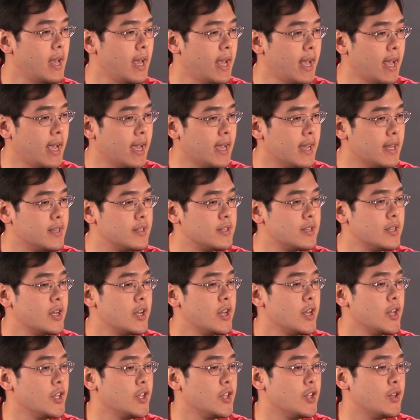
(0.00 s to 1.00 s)
And
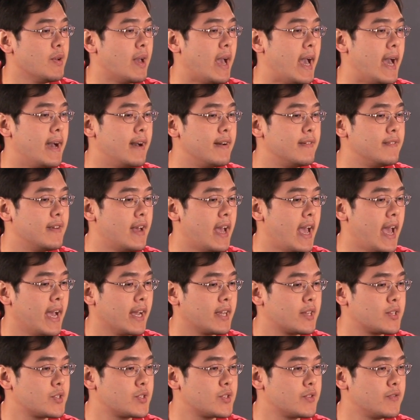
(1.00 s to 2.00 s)
you have
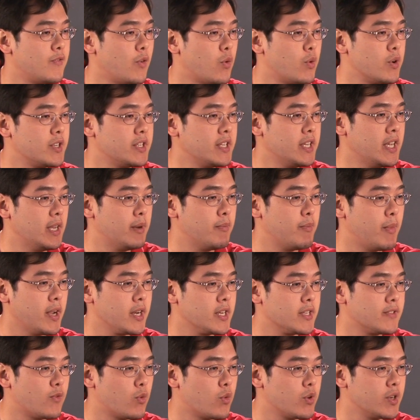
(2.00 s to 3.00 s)
x 14
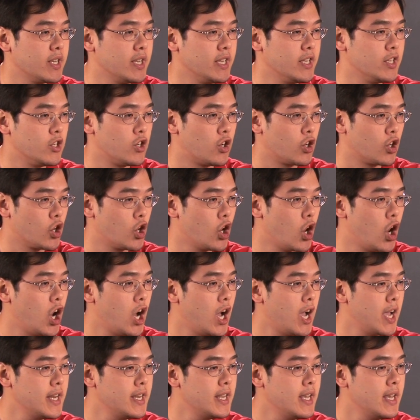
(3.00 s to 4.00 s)
minus 14 are
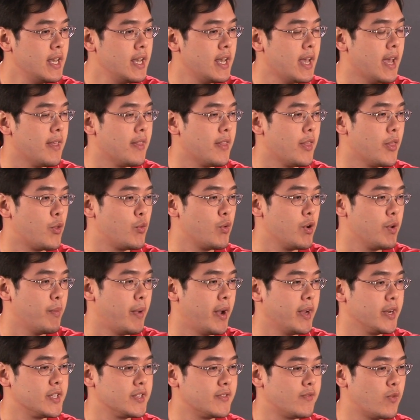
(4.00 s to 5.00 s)
gone, and then 3
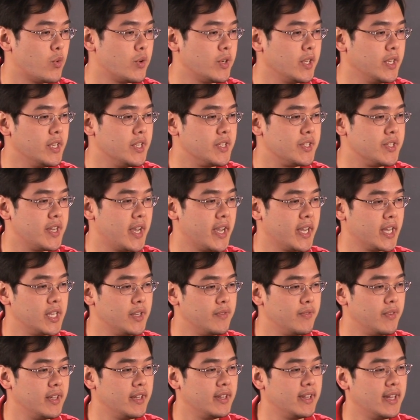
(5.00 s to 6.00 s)
minus 14 is
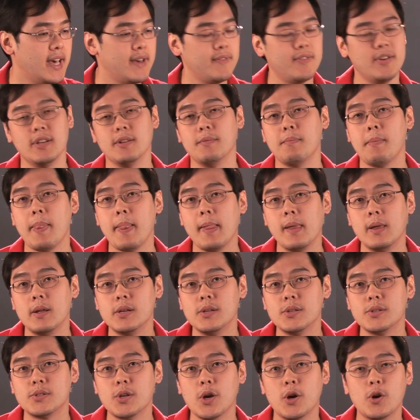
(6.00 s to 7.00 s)
negative 11.
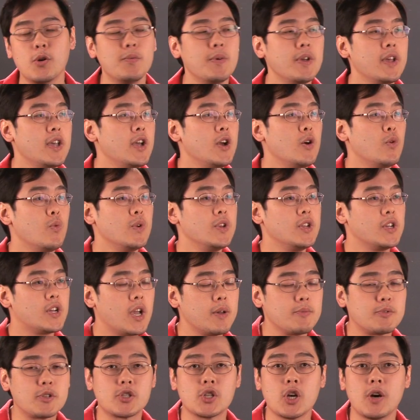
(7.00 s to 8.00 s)
So when it
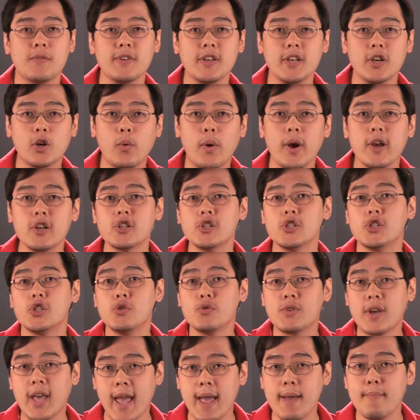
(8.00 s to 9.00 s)
comes to solving equations,
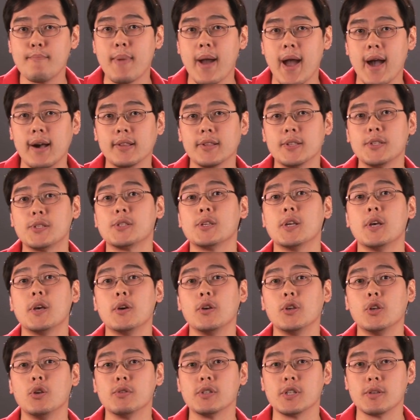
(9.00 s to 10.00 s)
you can balance
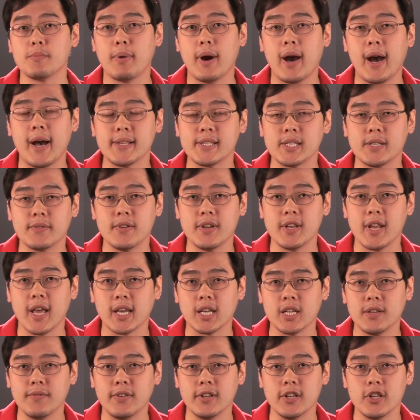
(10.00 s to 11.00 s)
using positive and
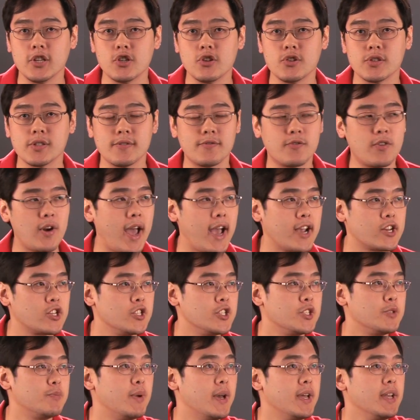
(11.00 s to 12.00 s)
negative integers and
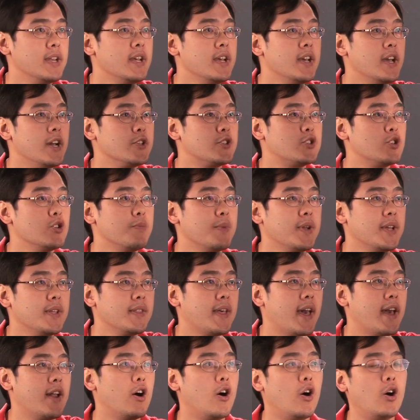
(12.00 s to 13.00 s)
fractions, but assuming
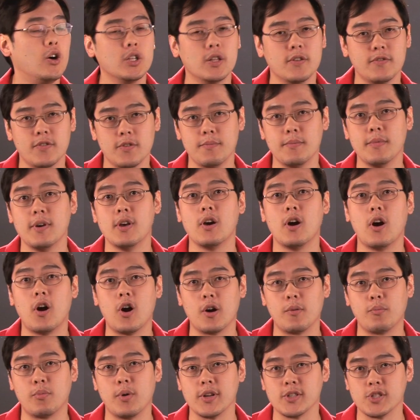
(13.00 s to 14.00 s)
that all of them
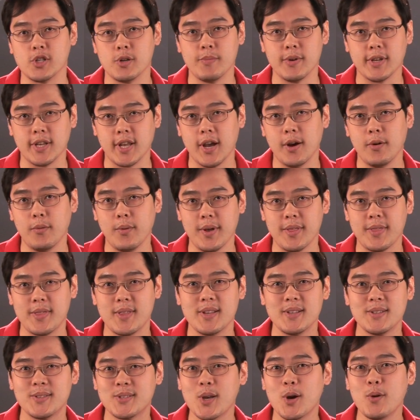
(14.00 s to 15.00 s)
are present to begin with.
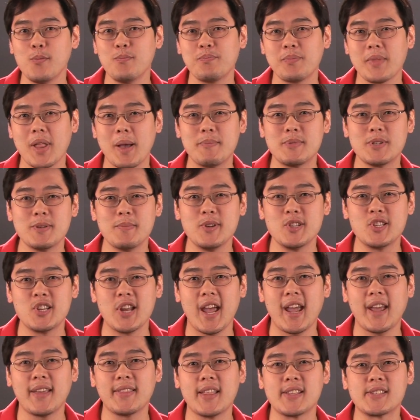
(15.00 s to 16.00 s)
So I'm Jimmy
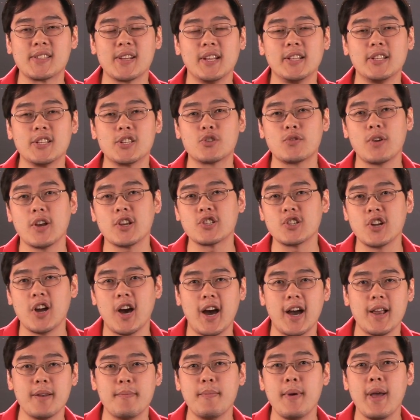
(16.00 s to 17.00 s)
Chang, and that's an illustration
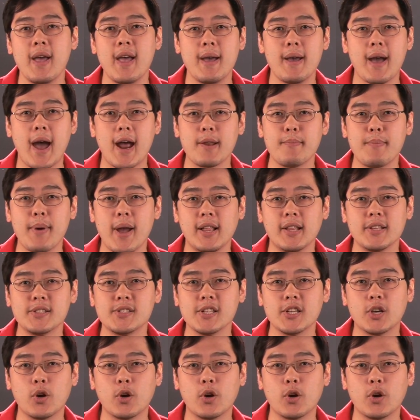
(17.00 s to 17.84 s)
on how to balance